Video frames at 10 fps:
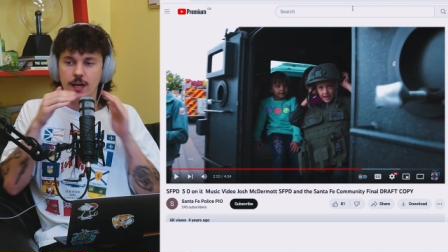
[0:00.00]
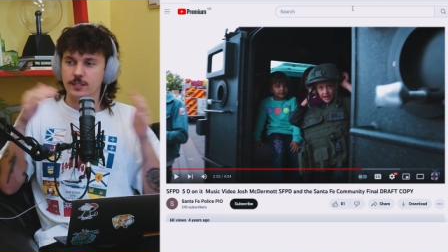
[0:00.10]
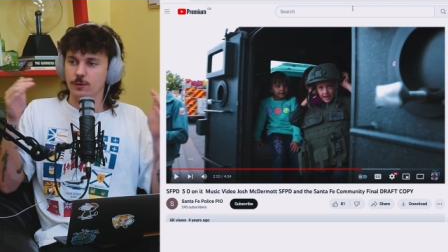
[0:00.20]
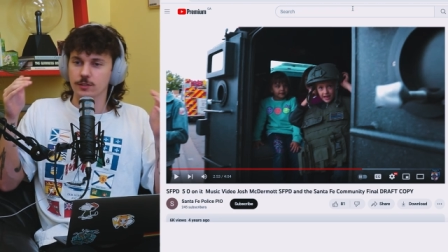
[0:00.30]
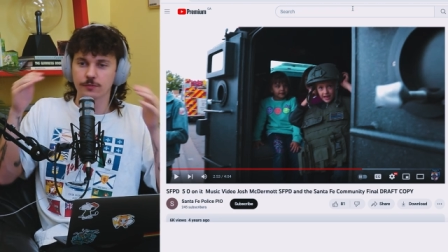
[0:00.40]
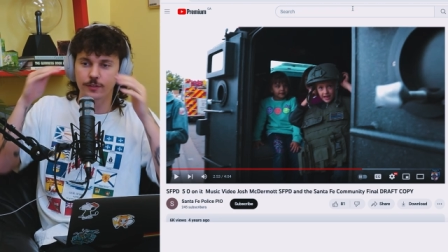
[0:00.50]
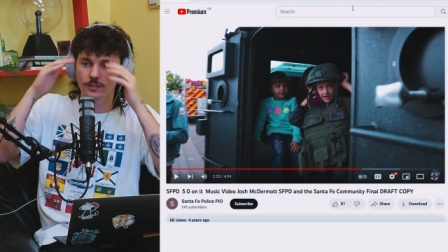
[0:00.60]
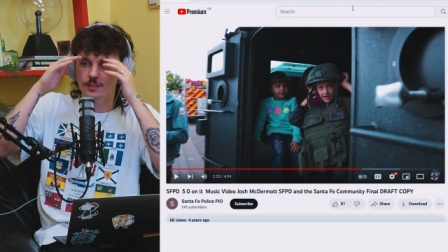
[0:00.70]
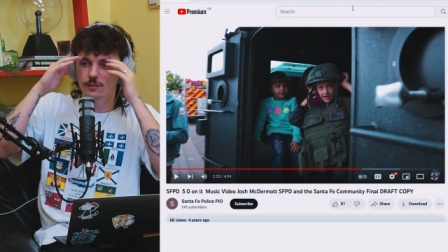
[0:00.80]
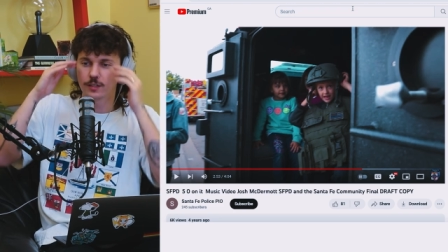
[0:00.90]
He's like, what the
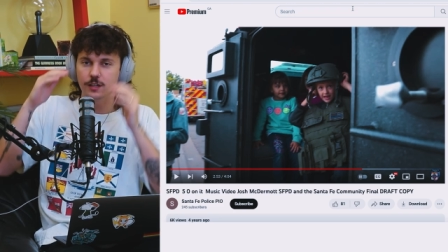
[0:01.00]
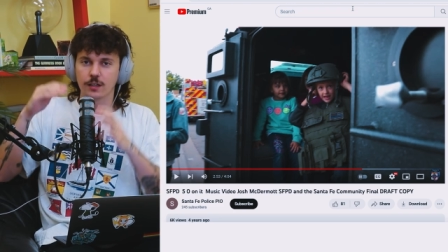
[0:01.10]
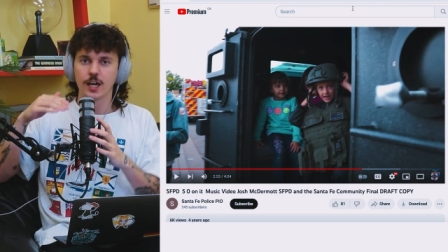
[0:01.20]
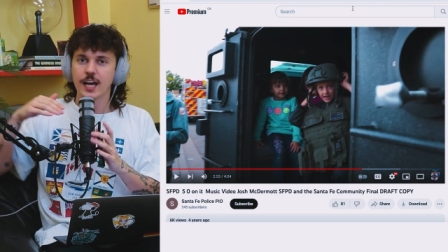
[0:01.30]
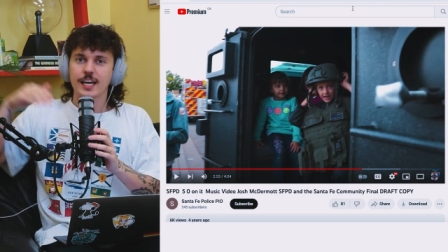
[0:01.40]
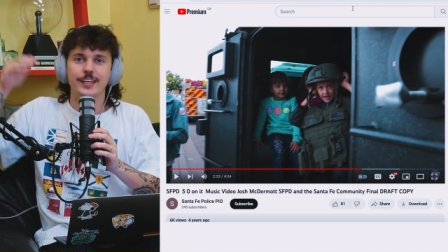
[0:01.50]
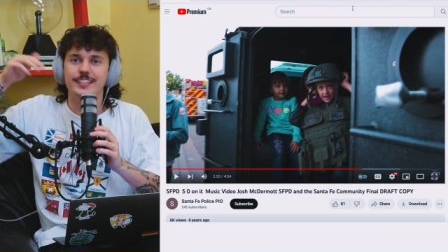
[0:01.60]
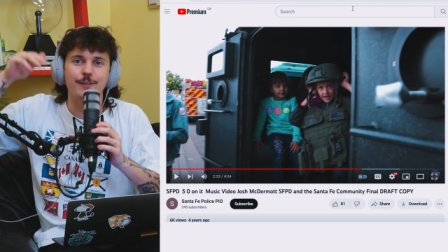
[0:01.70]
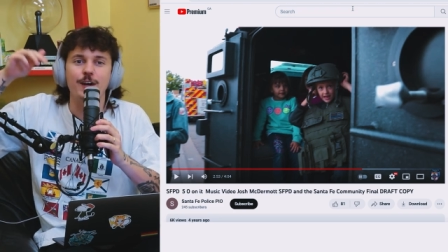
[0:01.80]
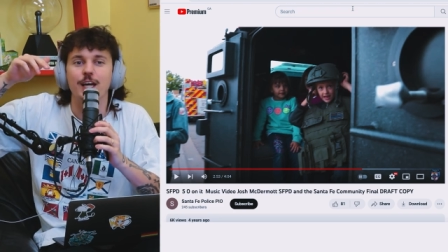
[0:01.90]
fuck's going on?
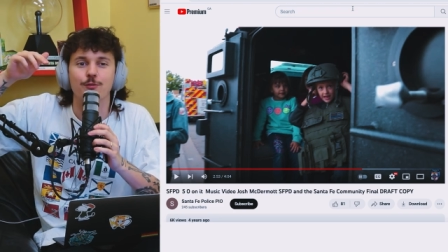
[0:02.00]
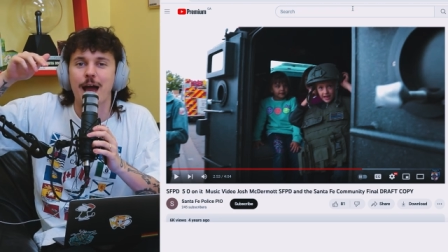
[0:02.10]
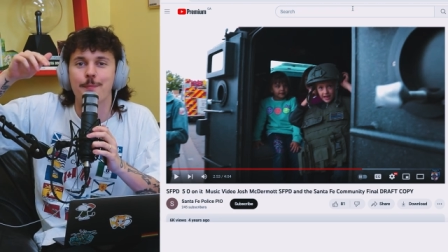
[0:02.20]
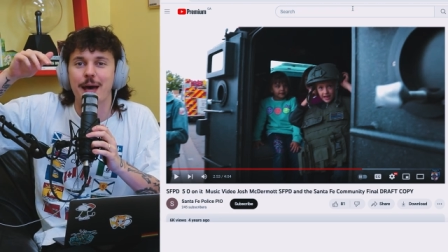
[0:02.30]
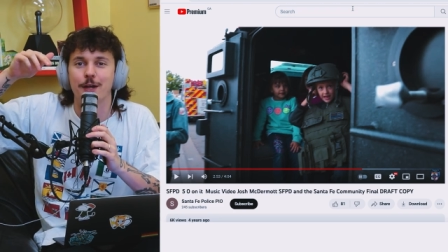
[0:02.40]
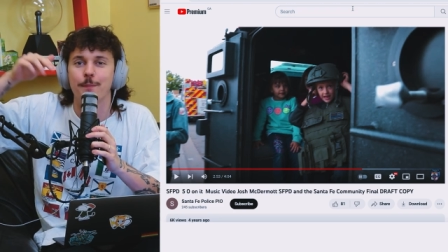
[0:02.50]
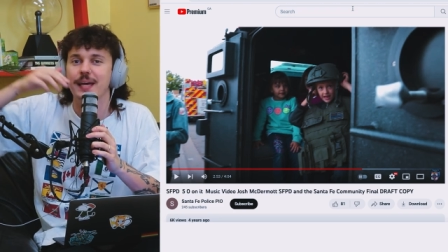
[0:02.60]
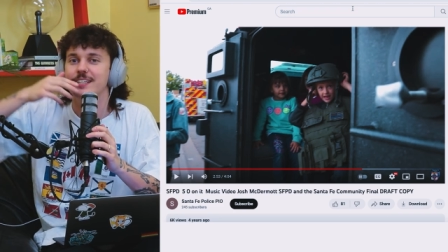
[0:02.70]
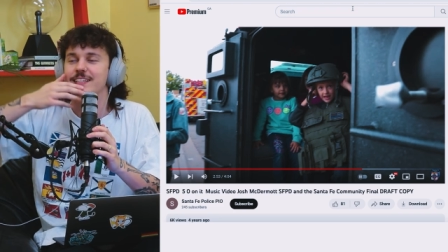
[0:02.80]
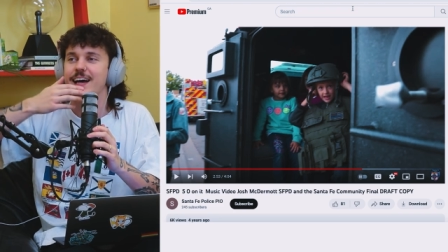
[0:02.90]
It's a fucking rap battle,
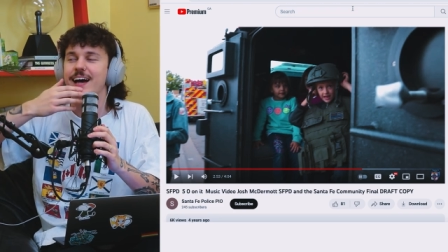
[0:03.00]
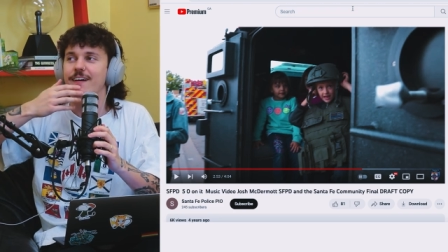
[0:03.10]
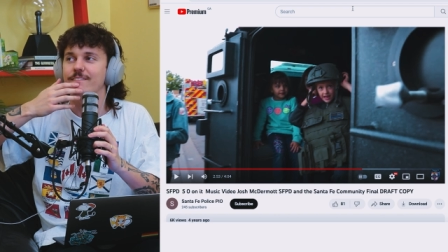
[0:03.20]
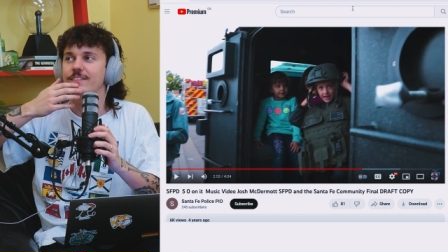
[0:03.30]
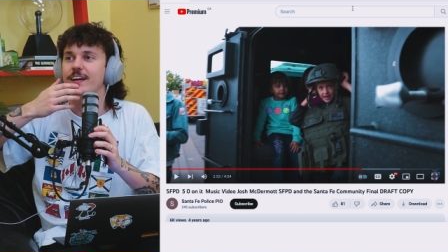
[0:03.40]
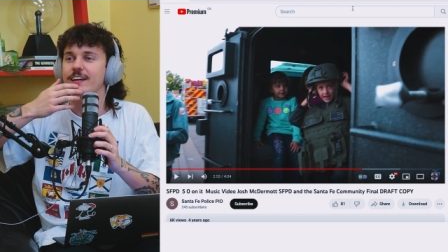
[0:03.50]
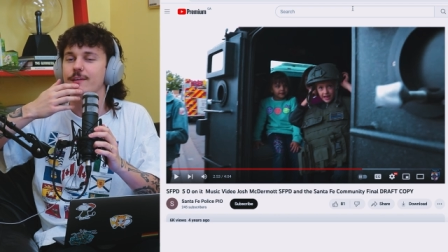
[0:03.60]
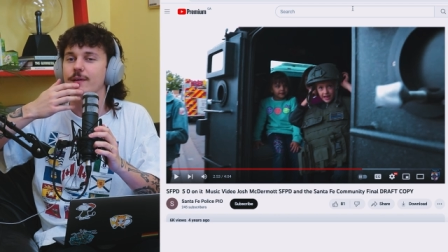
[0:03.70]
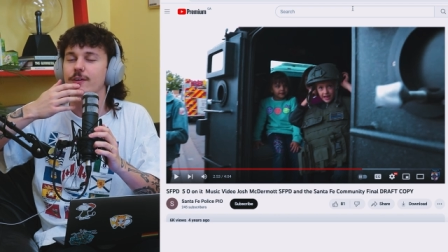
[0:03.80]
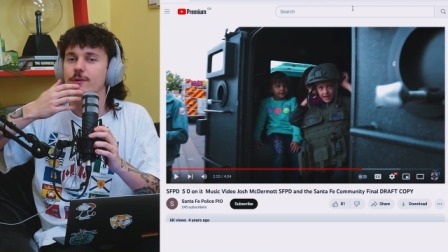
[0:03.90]
bitch. Ow, fuck.
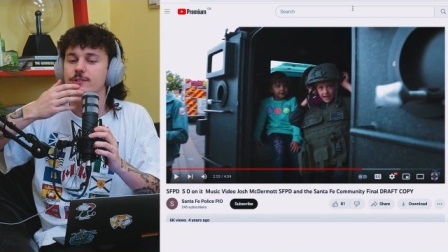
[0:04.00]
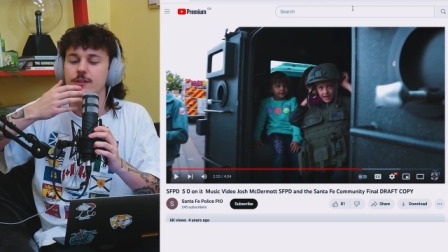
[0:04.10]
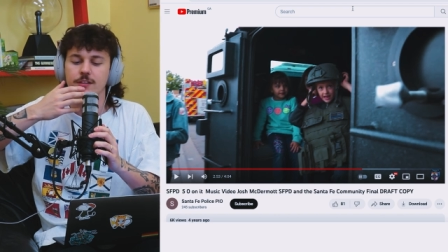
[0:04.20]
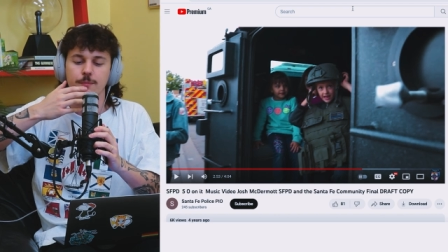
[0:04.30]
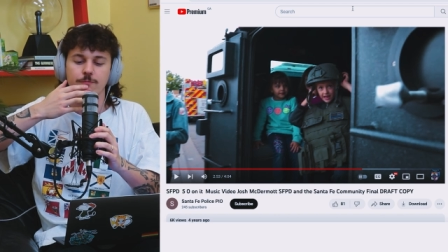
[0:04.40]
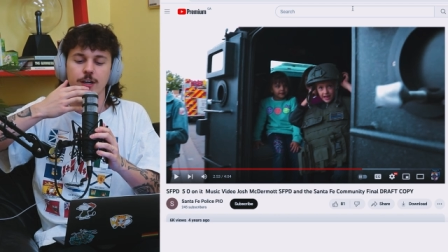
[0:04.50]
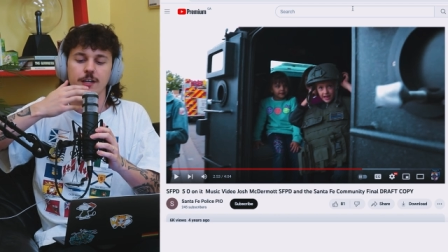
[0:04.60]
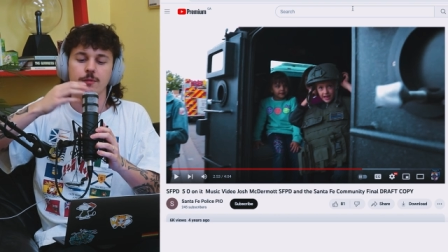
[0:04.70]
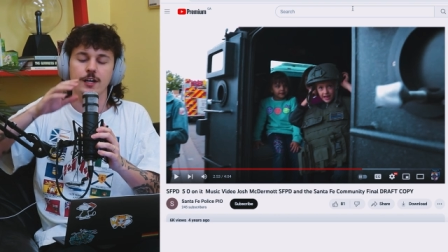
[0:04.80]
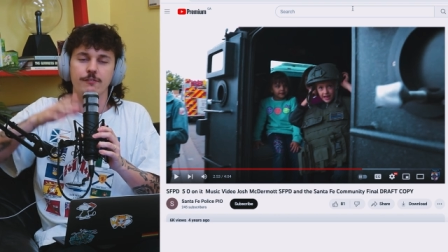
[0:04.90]
Hit my Colts on the
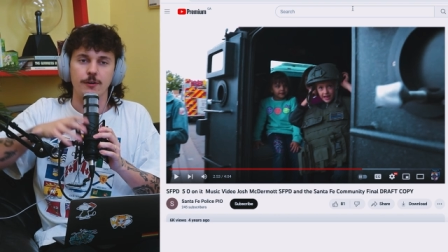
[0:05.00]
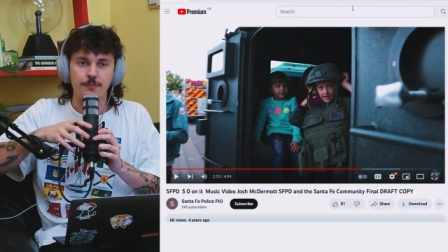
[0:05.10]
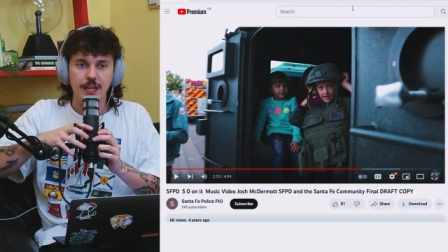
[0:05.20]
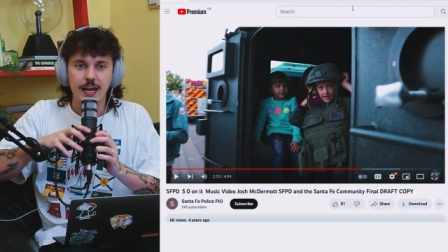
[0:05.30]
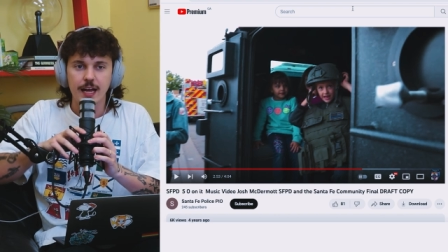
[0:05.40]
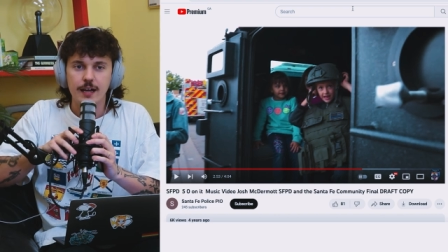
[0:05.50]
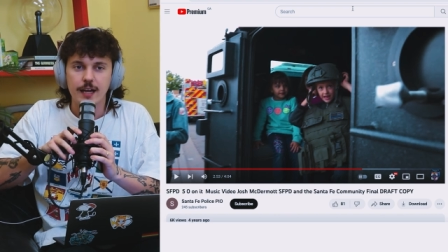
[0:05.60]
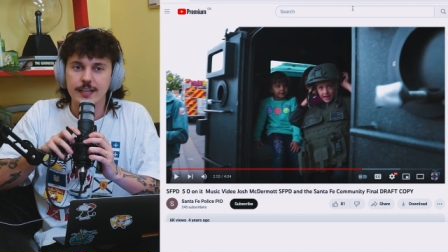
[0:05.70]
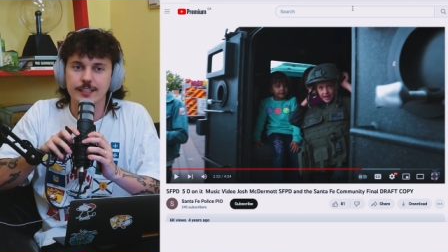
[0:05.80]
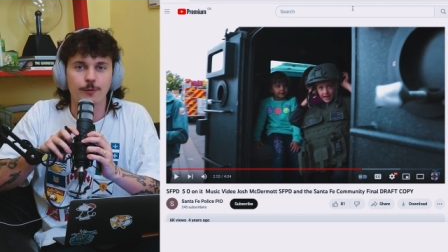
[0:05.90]
fucking microphone.
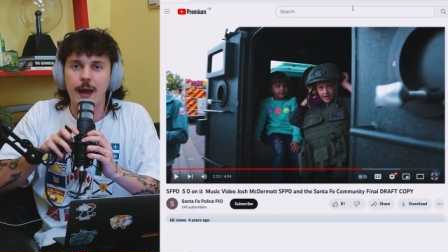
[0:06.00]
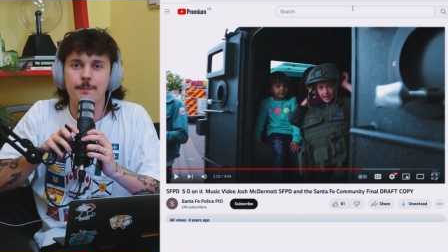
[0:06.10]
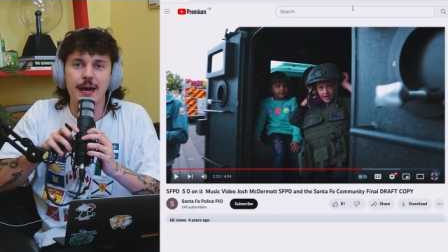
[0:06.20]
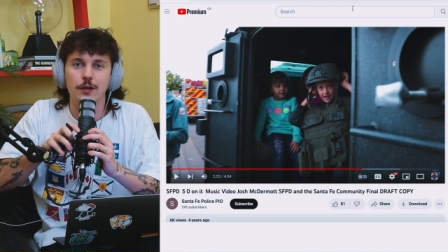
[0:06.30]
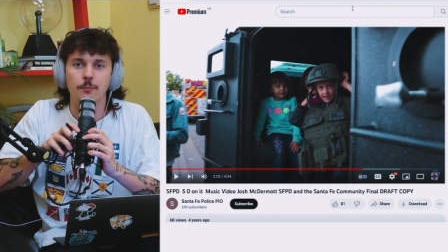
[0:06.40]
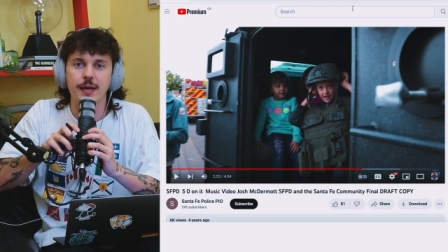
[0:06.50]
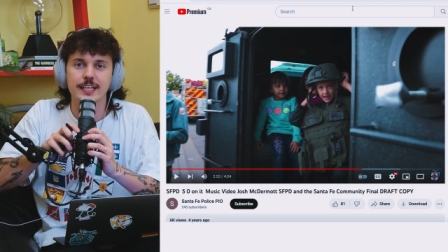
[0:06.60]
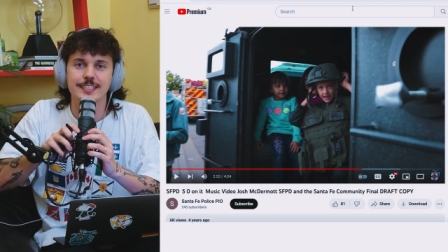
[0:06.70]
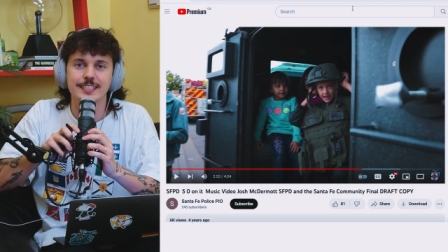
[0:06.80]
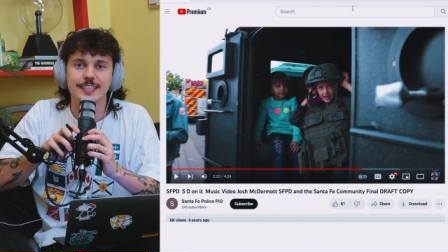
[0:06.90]
It's a rap battle,
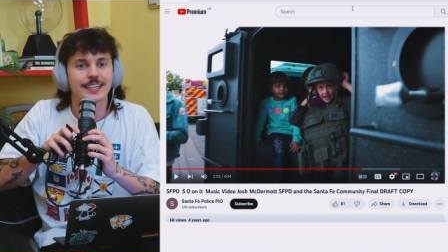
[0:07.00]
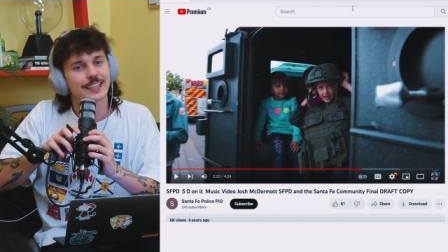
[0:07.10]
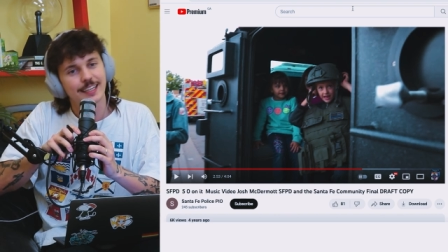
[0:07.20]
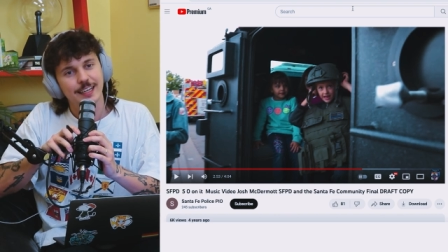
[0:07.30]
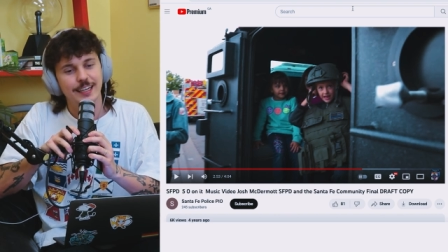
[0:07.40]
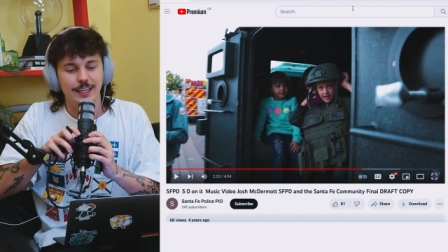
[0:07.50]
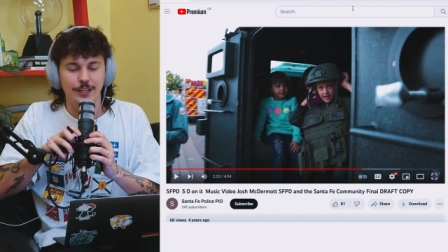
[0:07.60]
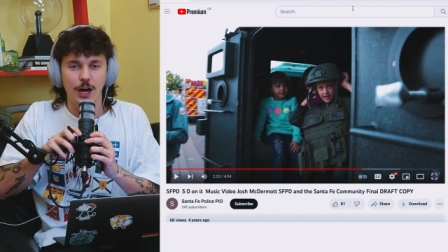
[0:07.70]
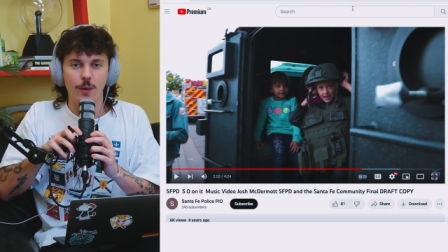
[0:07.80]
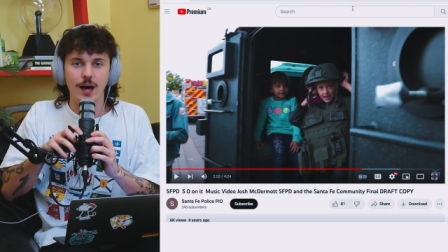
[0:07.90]
bitch.
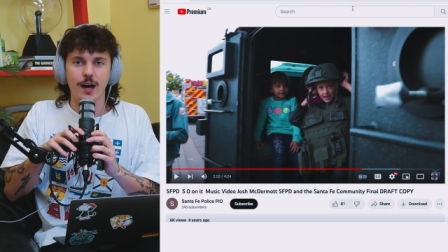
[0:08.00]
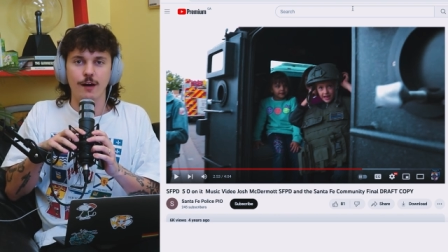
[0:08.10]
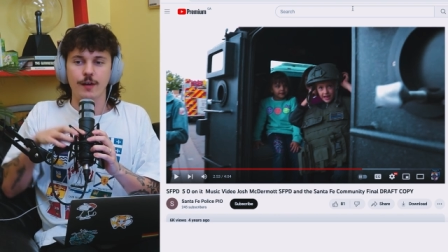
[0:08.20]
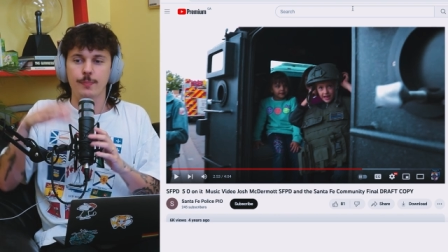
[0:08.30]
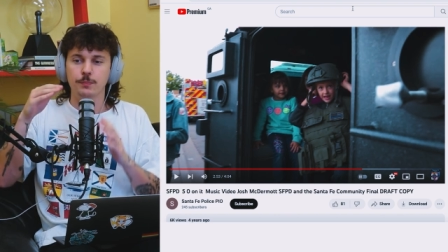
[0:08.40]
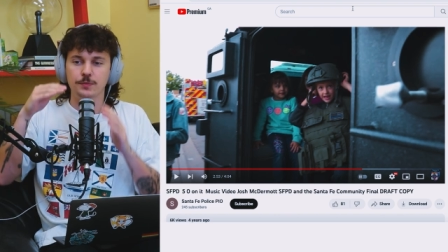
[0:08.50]
Go off.